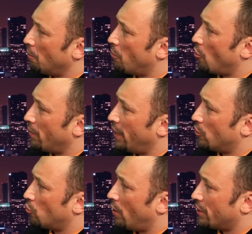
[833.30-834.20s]

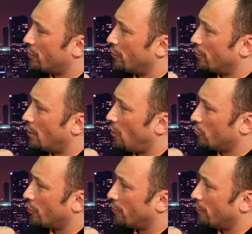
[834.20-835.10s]
permeates Western
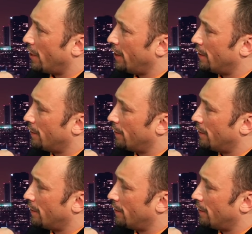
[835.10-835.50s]
culture, right?